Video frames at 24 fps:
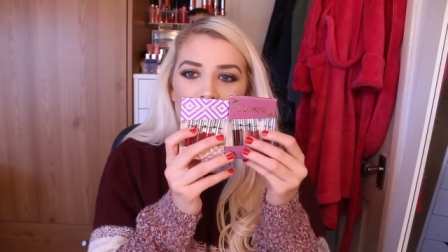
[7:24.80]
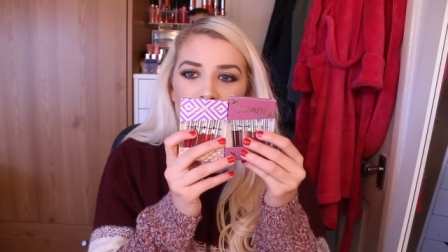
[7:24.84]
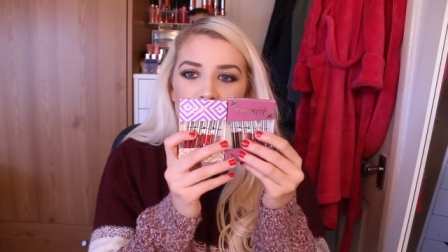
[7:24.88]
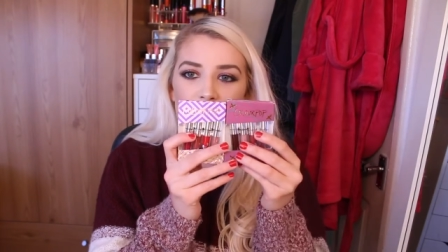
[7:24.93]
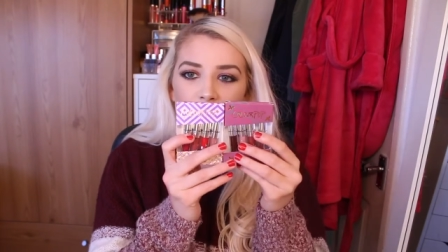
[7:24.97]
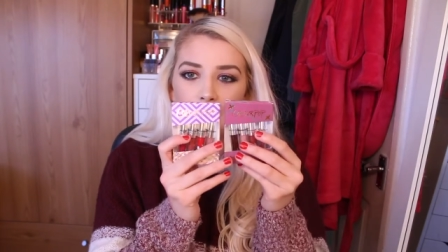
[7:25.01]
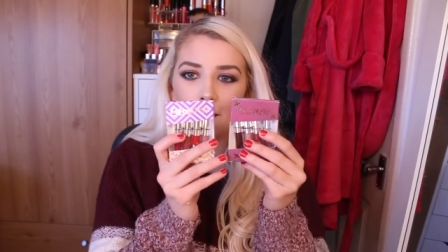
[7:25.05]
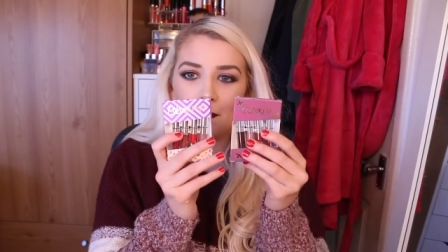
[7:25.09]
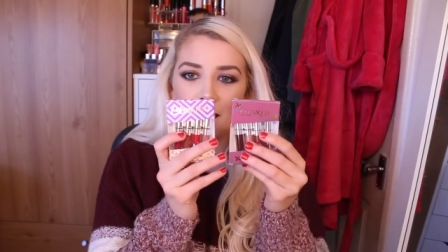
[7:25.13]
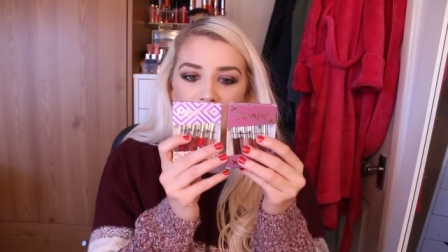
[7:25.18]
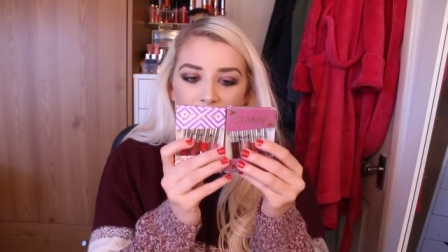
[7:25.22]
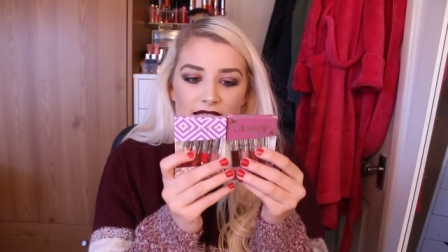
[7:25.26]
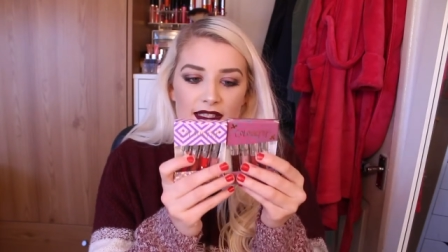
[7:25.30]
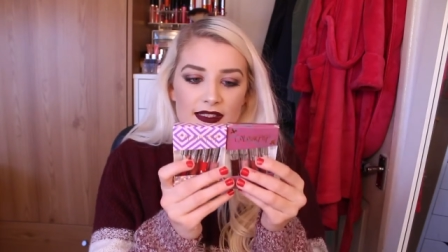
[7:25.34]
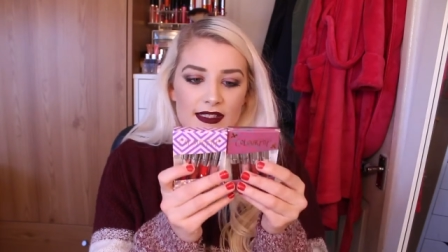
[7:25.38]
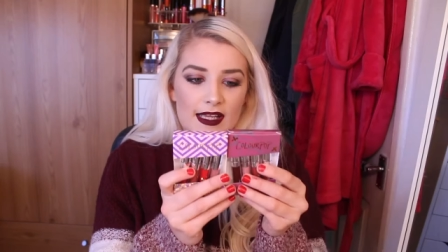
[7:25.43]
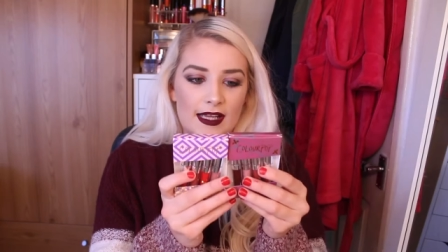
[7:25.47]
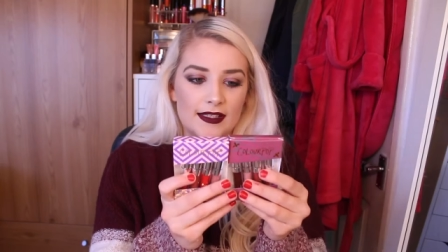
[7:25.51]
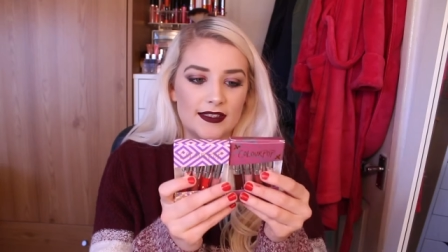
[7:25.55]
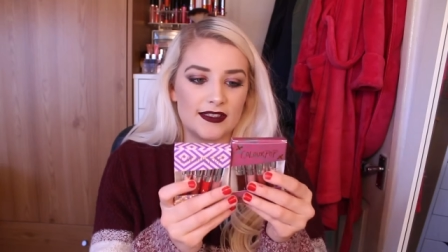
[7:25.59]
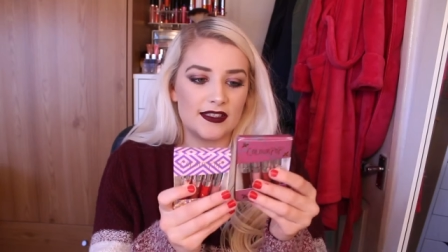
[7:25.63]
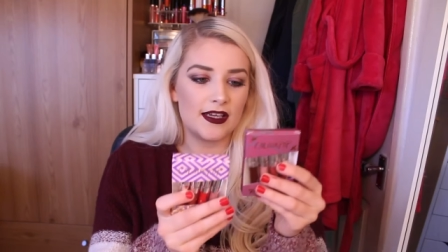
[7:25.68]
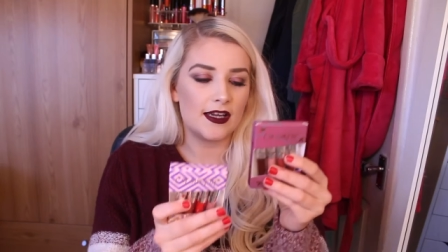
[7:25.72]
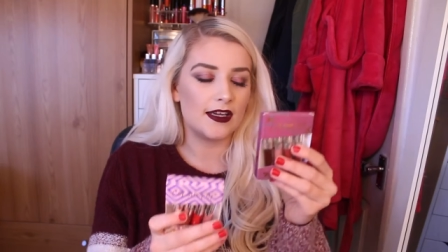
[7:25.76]
of their mini
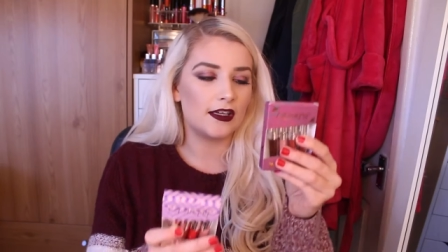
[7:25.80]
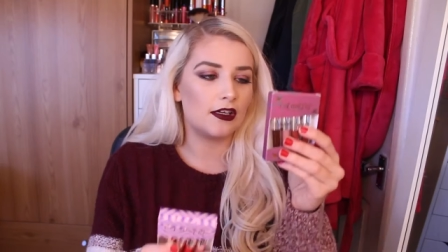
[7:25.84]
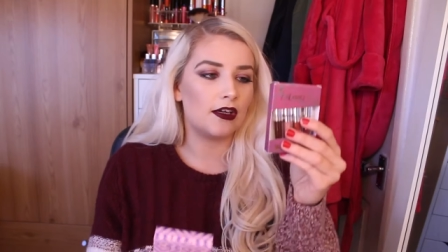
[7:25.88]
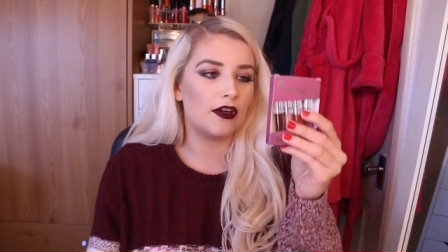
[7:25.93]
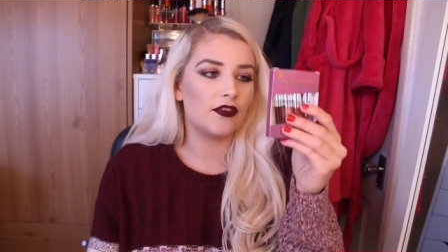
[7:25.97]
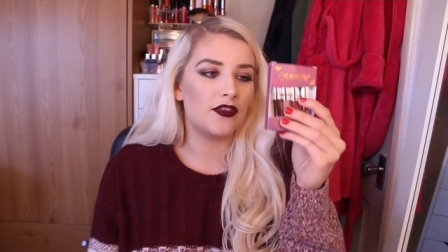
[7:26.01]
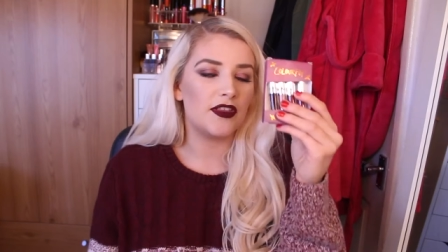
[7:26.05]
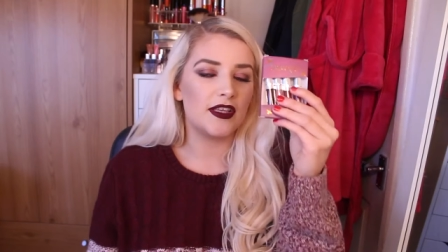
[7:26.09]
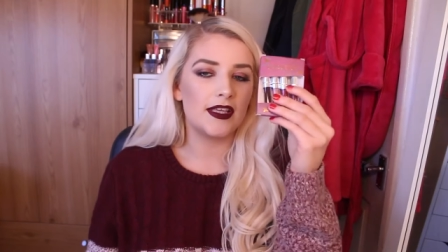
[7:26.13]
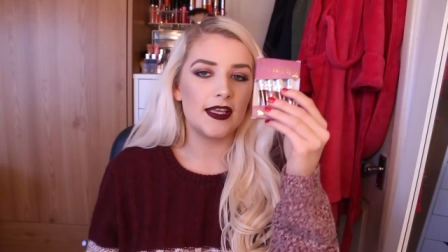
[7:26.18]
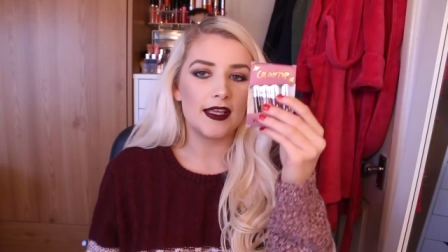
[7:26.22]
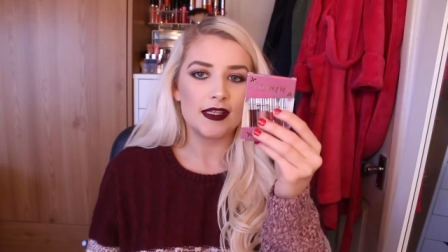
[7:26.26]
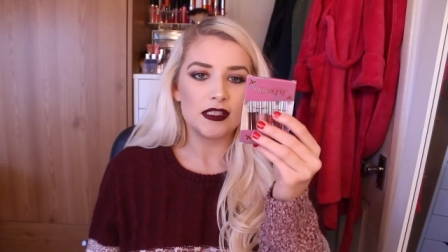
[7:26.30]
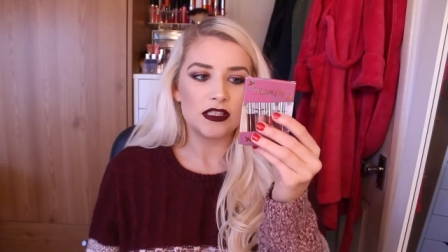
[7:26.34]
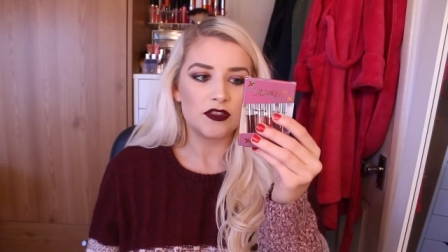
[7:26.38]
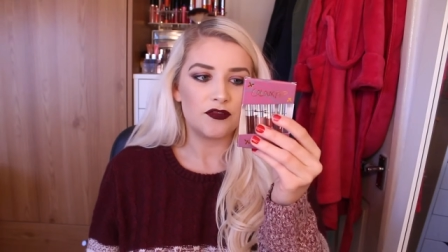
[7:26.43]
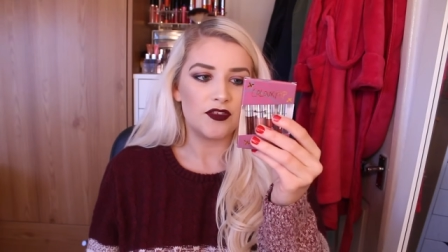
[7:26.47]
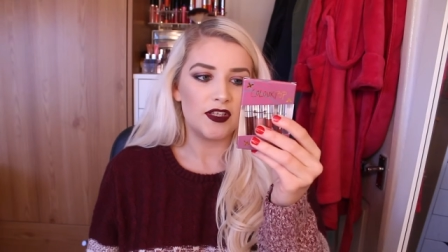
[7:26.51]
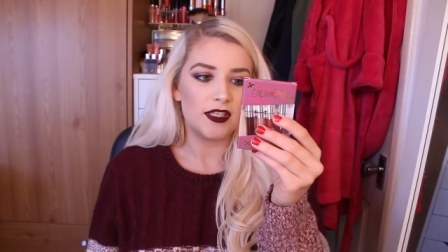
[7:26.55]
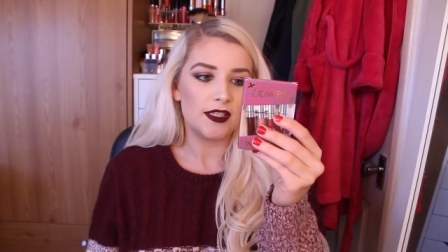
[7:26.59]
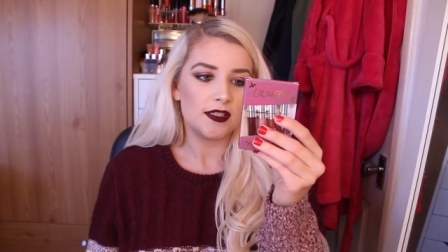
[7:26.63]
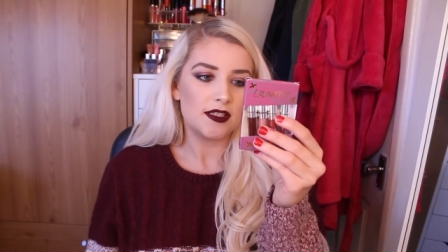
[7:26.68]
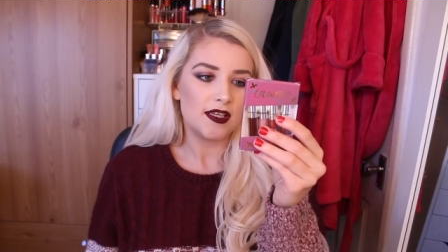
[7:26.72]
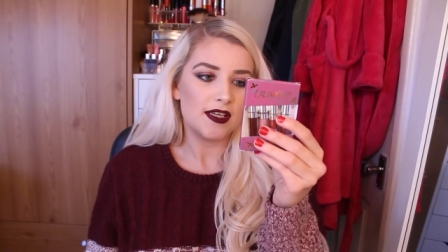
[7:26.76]
sets. I got the It's
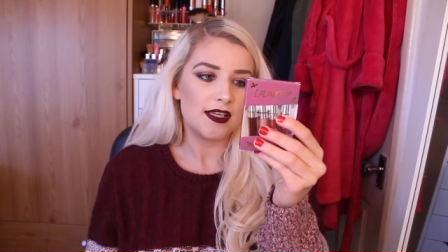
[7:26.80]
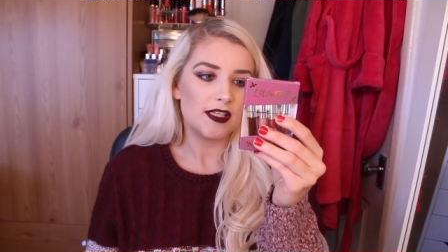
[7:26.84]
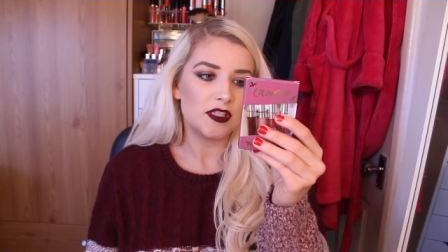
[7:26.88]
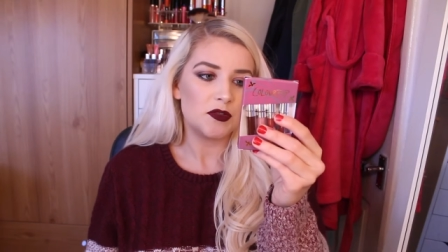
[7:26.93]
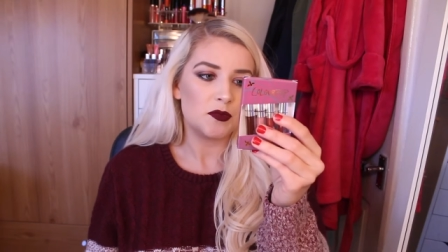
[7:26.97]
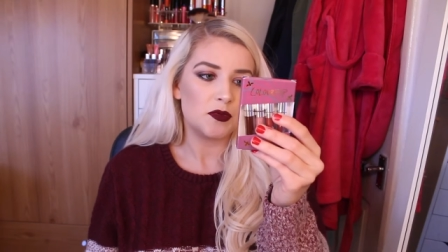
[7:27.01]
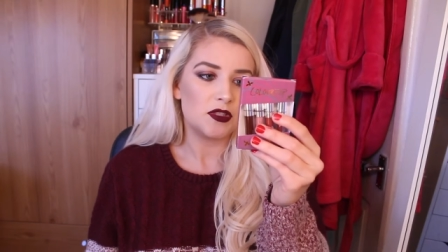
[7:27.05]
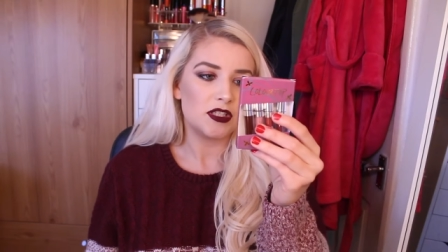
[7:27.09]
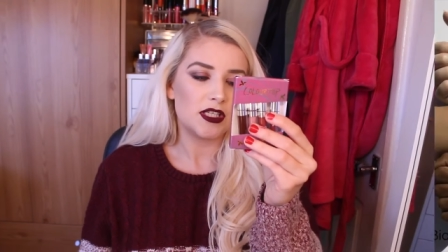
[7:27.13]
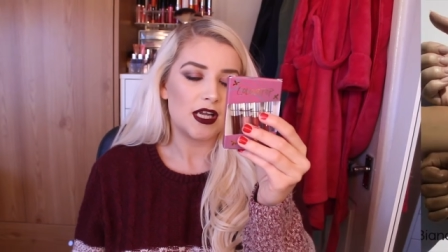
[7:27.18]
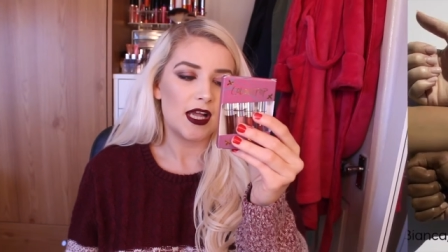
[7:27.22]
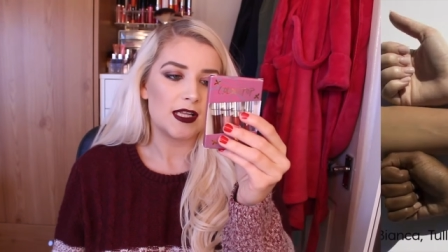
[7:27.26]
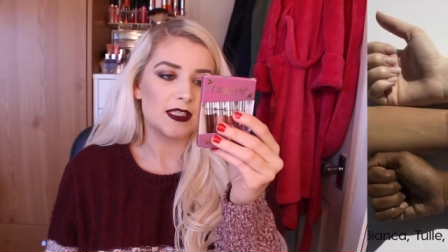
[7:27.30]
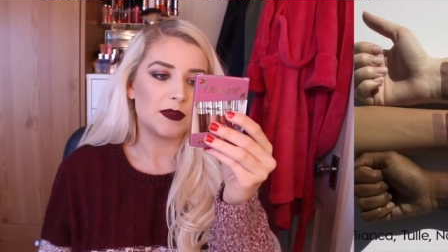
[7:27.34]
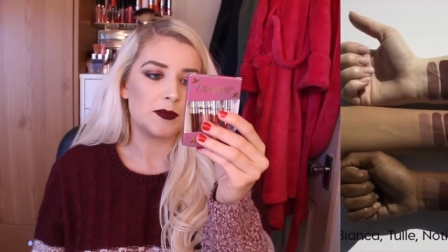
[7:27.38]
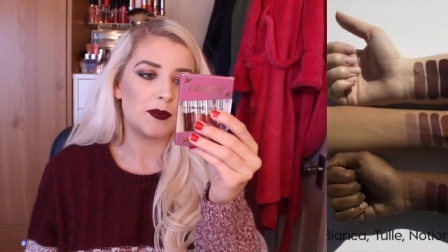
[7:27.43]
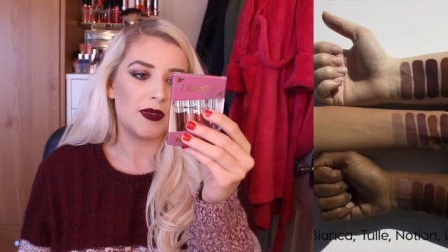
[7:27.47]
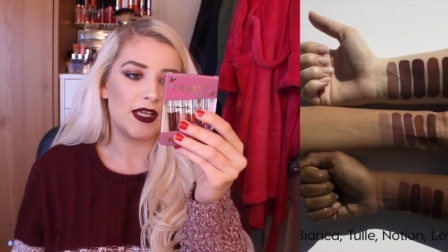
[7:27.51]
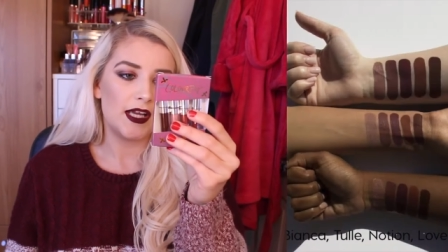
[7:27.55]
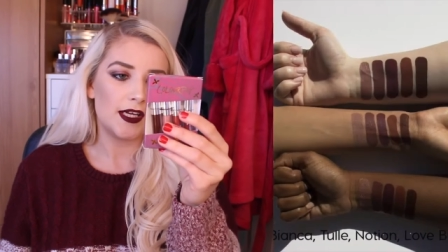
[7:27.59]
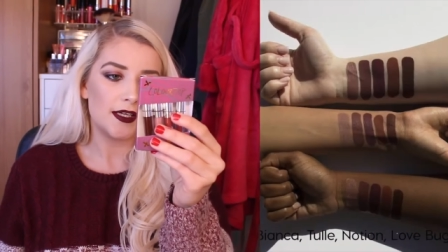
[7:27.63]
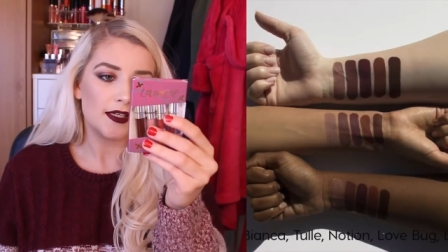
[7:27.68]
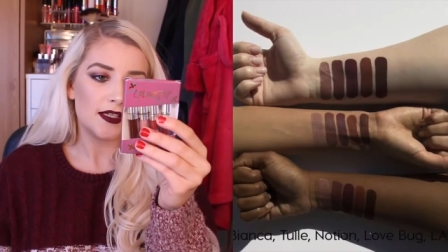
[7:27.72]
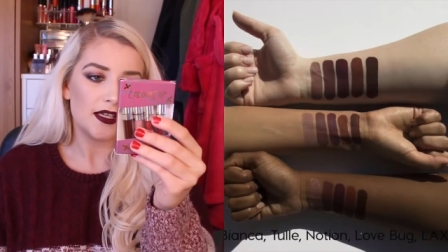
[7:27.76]
Vintage, which has
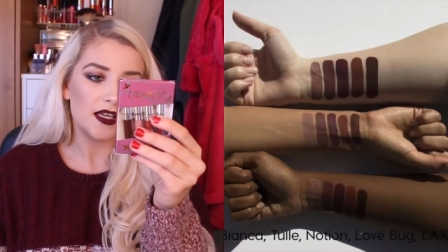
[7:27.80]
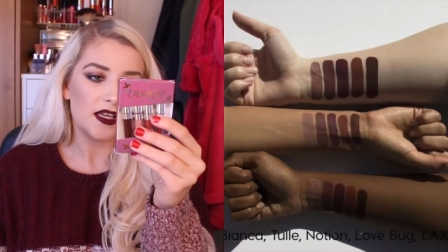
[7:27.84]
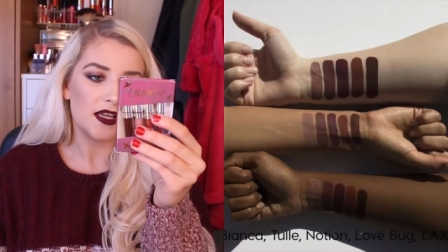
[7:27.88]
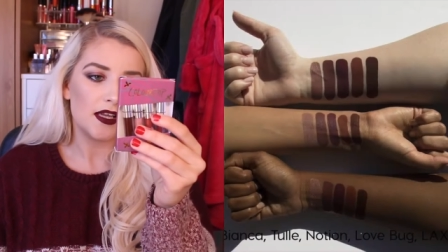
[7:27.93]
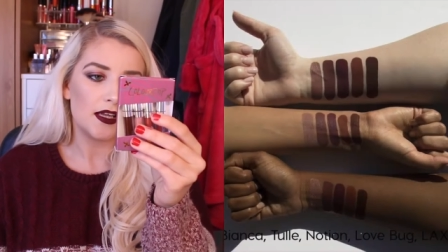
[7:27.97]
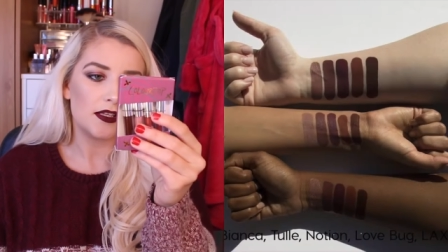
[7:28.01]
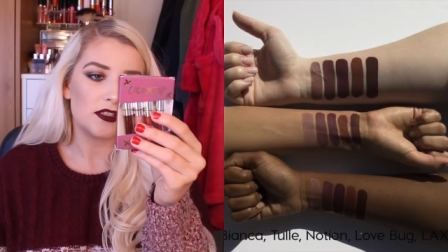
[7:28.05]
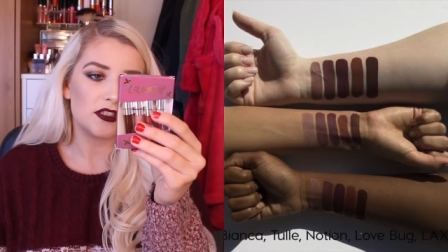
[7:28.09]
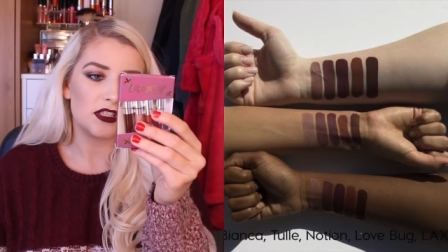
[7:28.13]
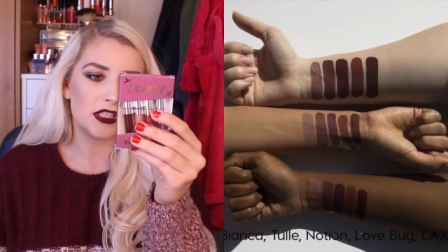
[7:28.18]
Bianca,